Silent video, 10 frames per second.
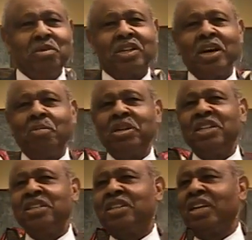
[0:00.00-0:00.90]
come and
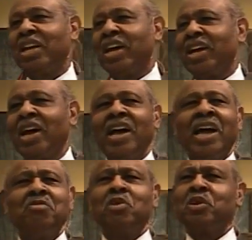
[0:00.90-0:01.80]
he said, I,
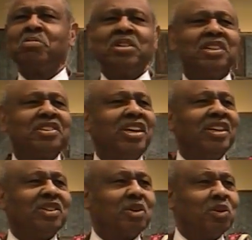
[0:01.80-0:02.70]
I want to be a
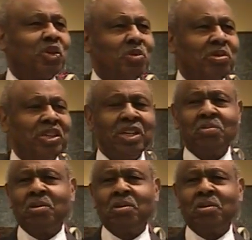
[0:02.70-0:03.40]
Sunday school superintendent,